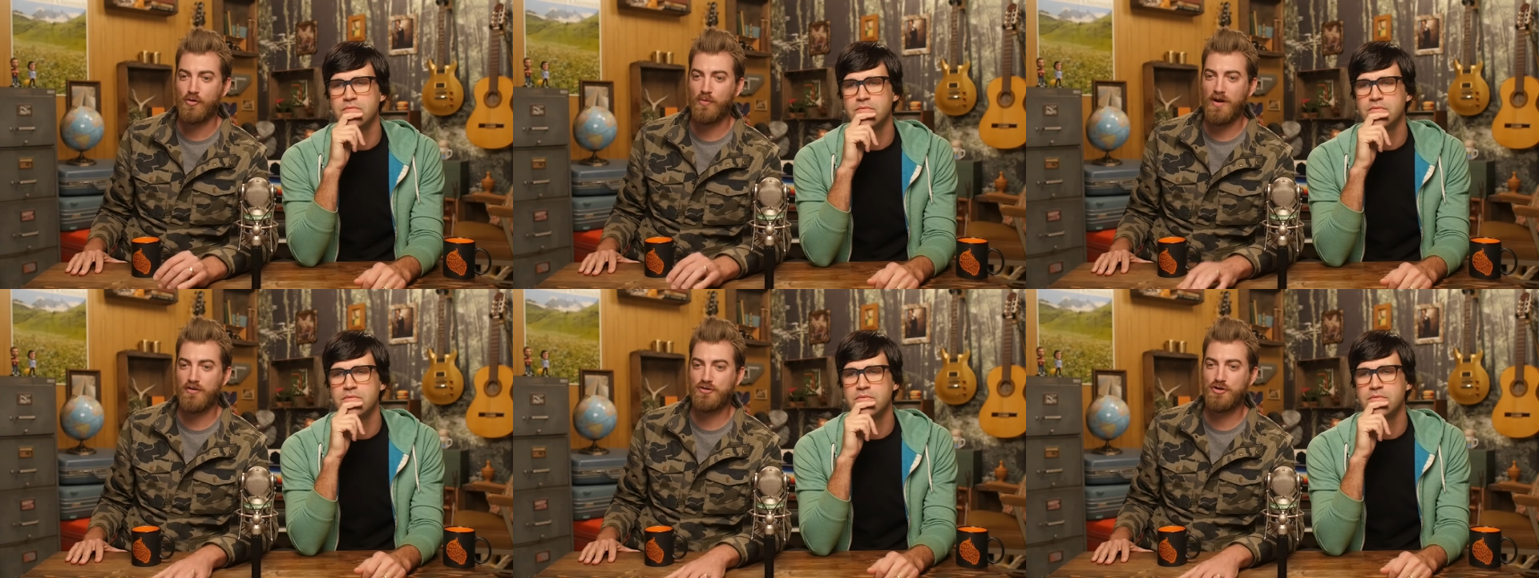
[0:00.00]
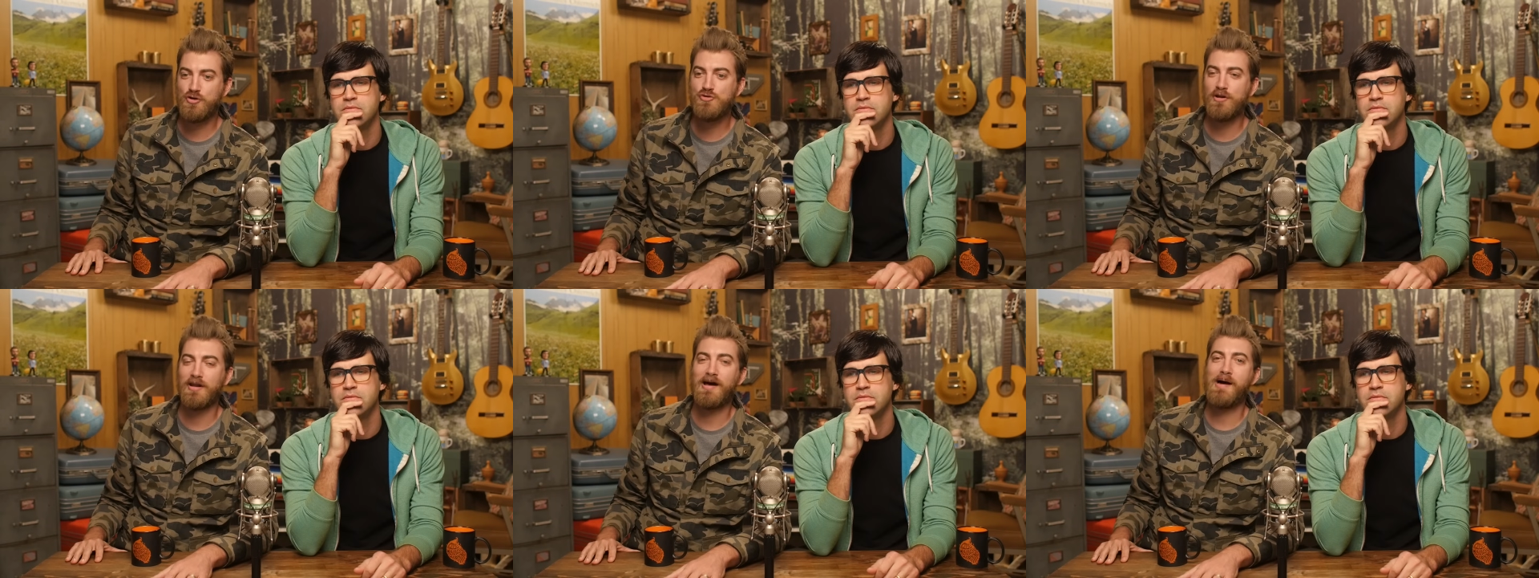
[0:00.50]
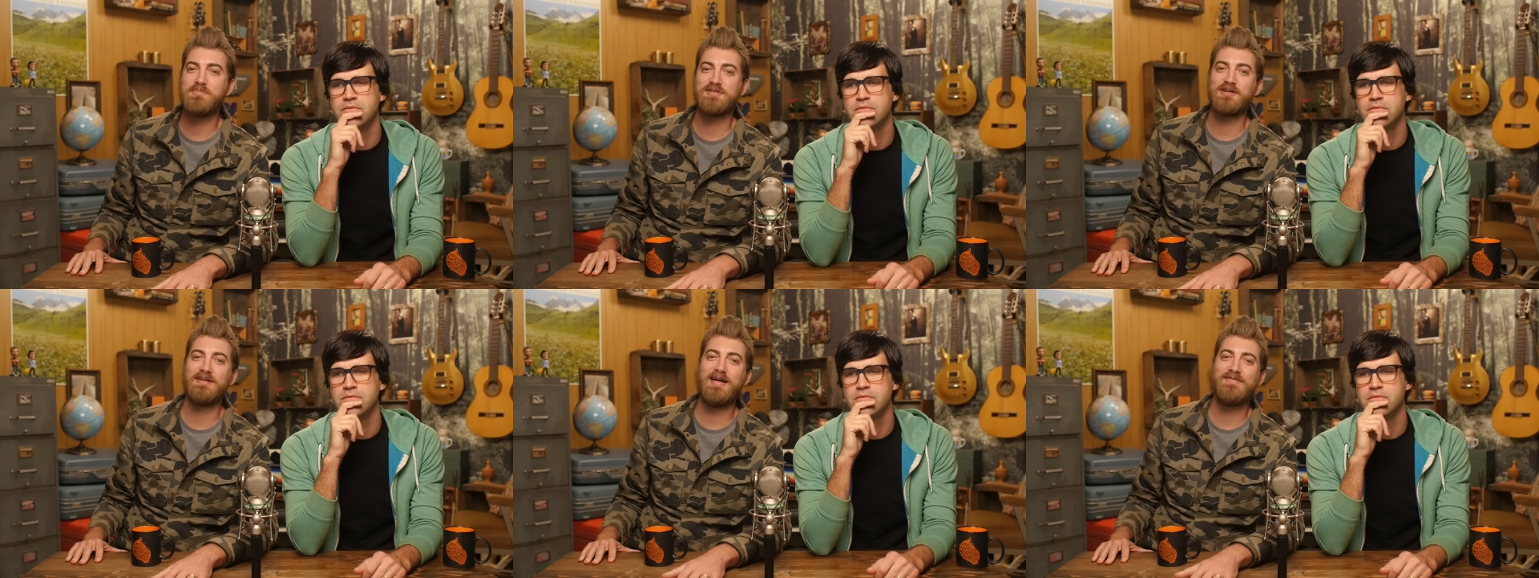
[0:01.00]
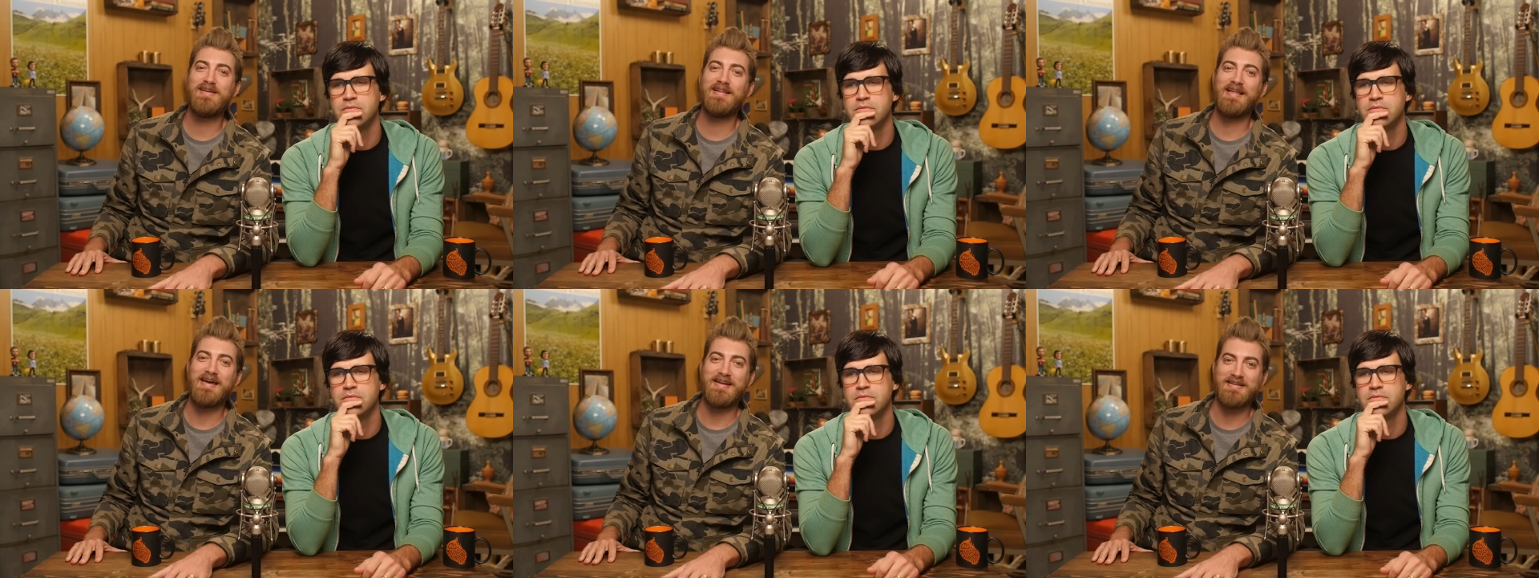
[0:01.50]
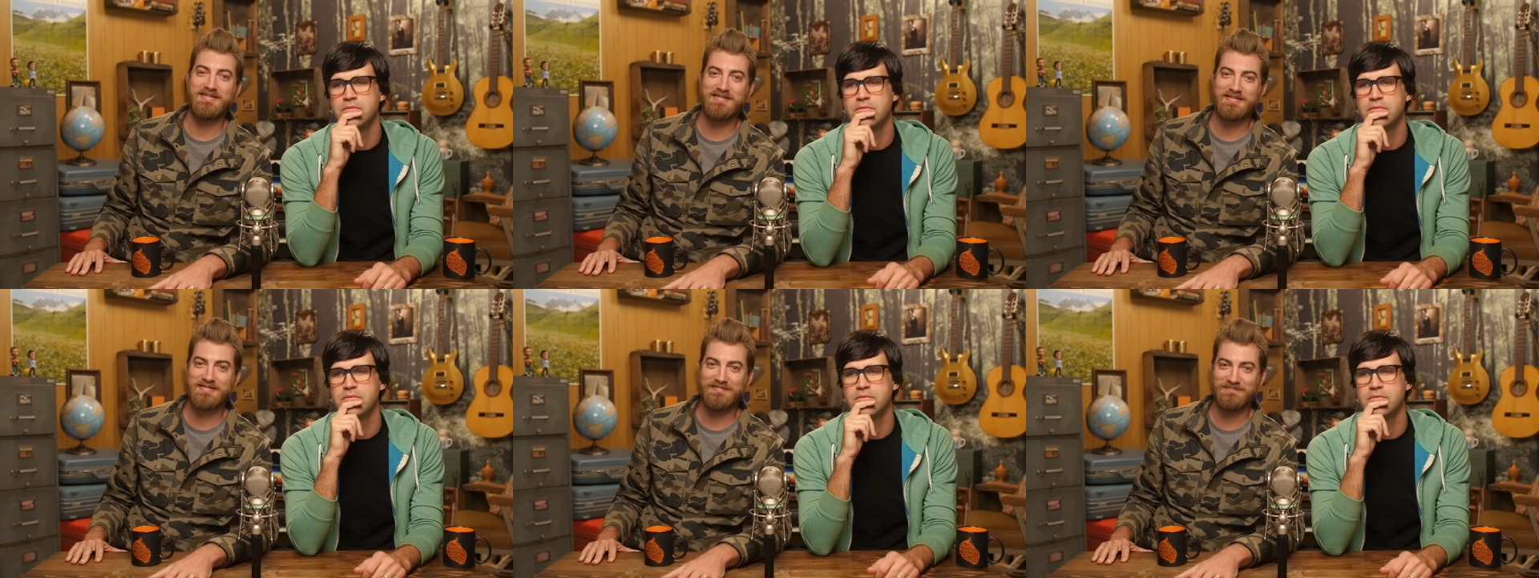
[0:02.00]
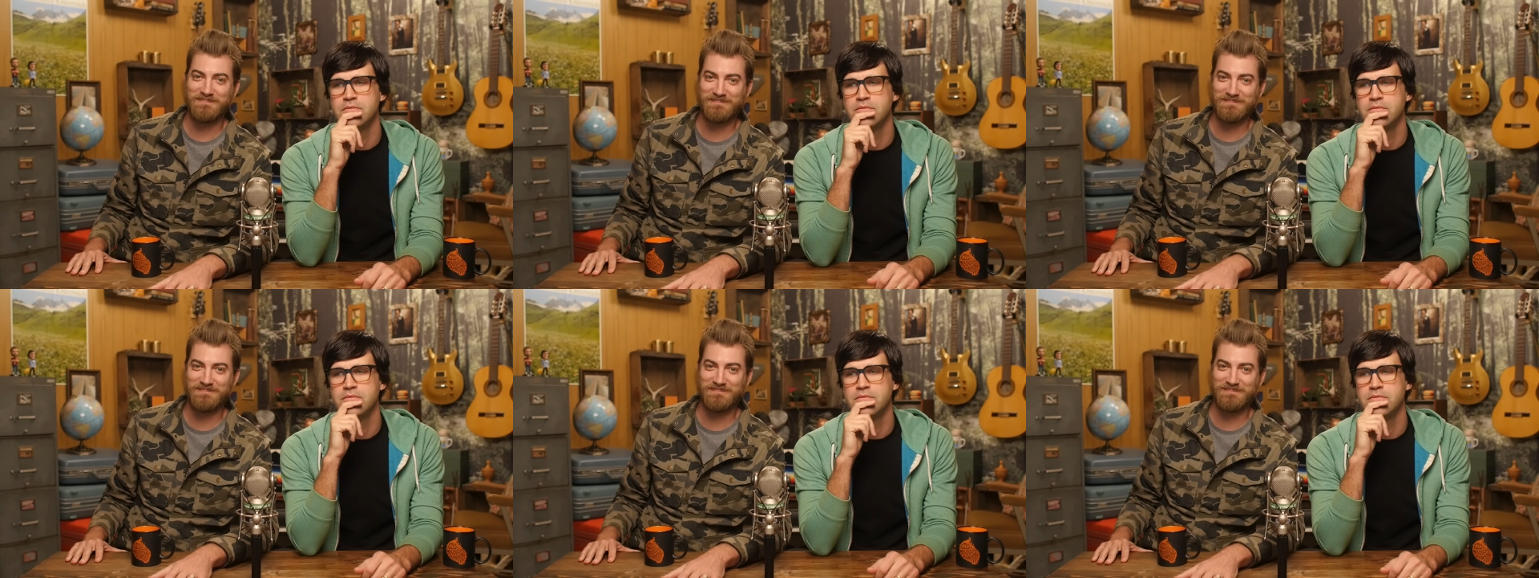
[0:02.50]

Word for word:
Speaker 1: with two lobster-loving ladies.